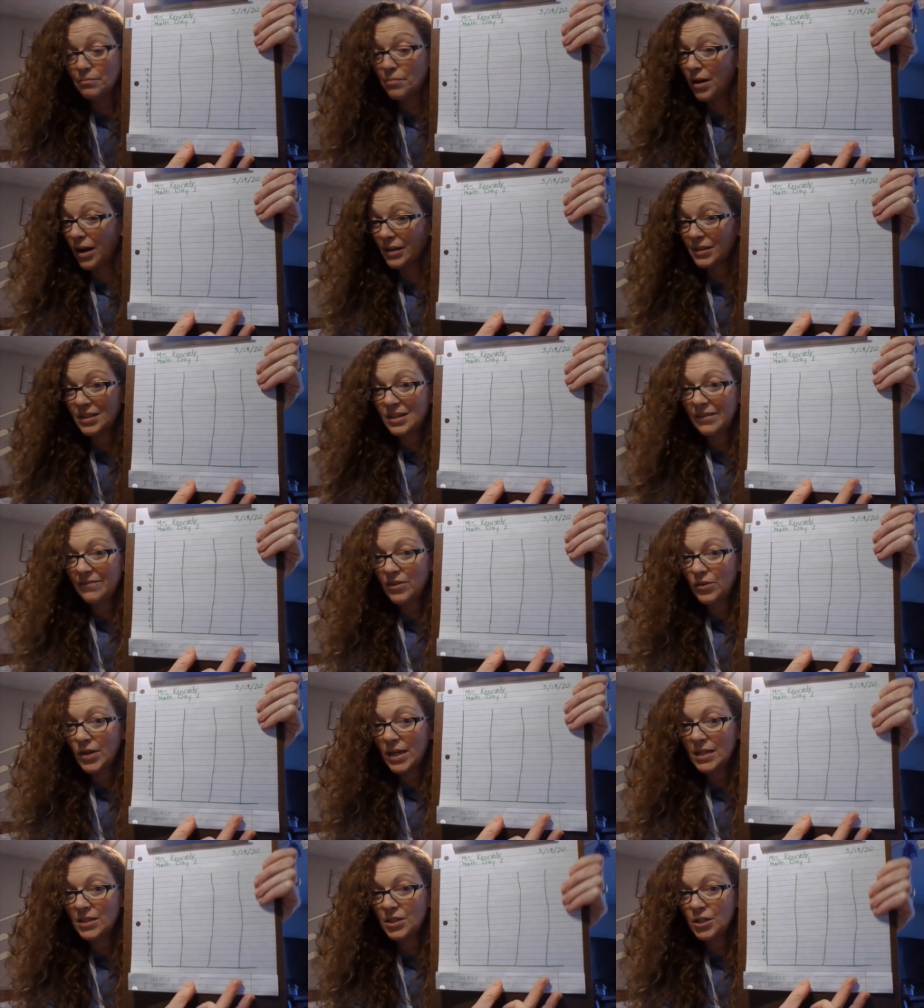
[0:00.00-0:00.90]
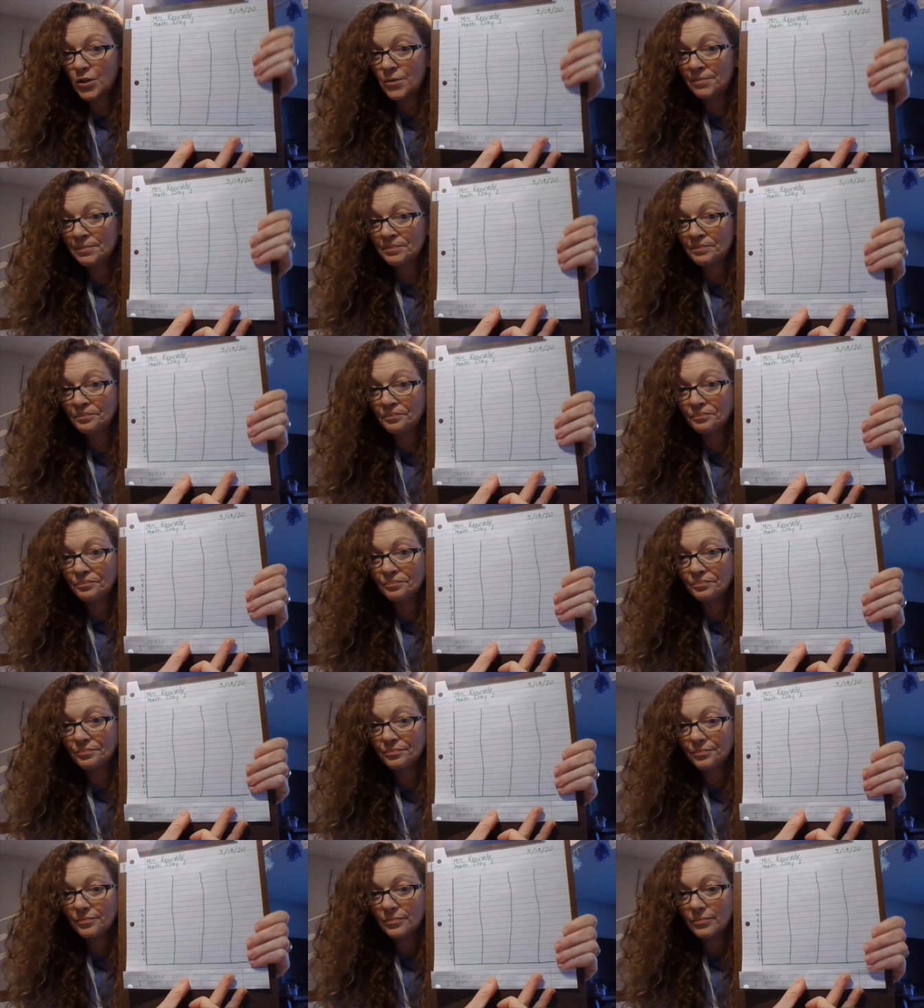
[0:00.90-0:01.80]
Pause it if you need to.
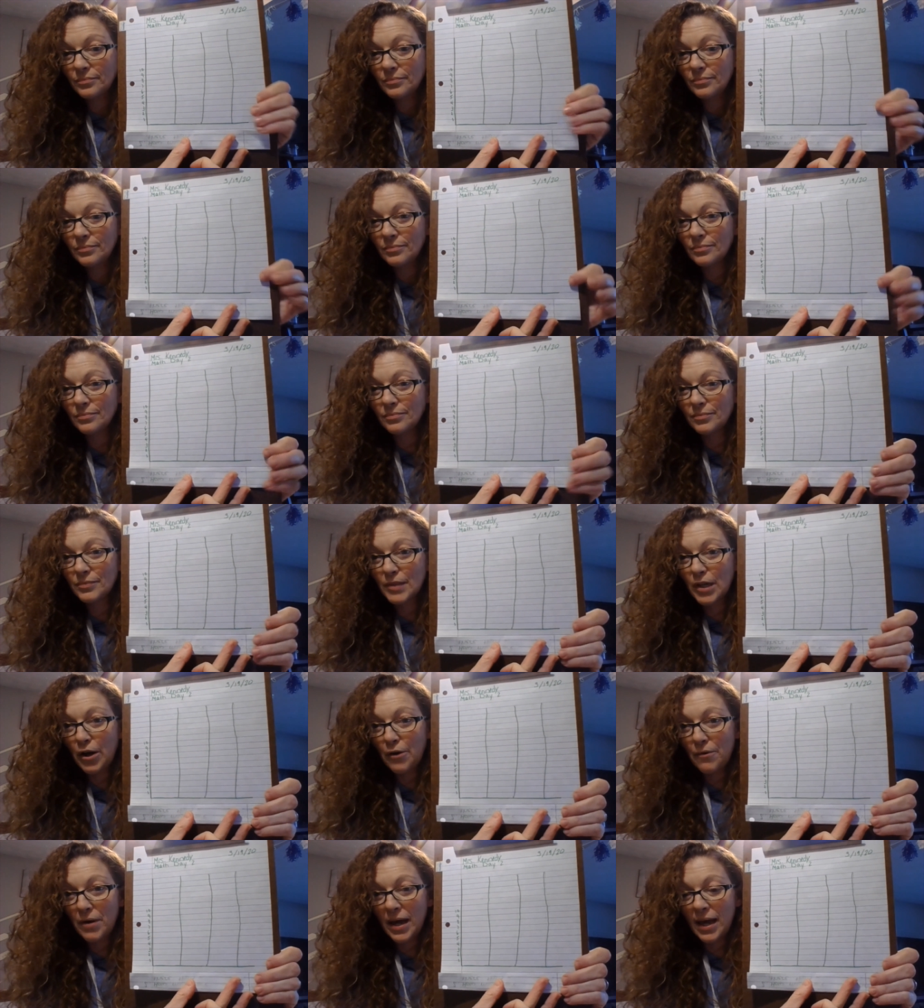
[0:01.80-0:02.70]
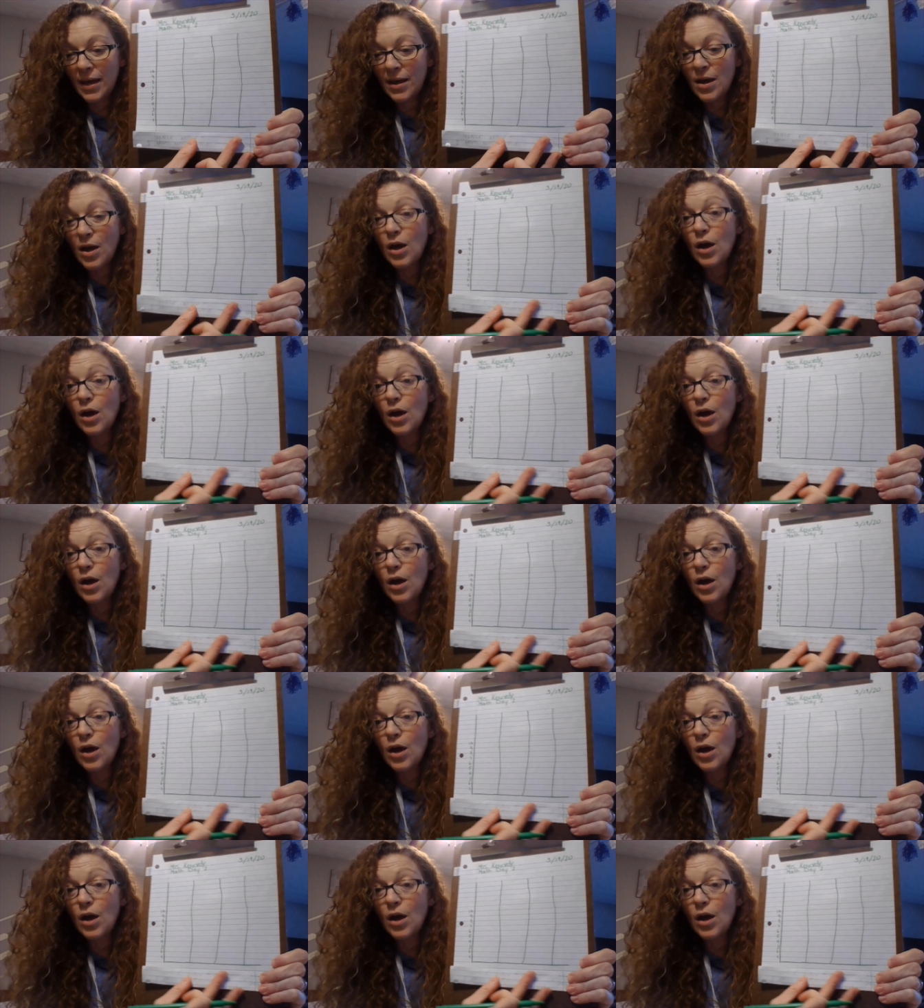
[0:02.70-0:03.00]
All right.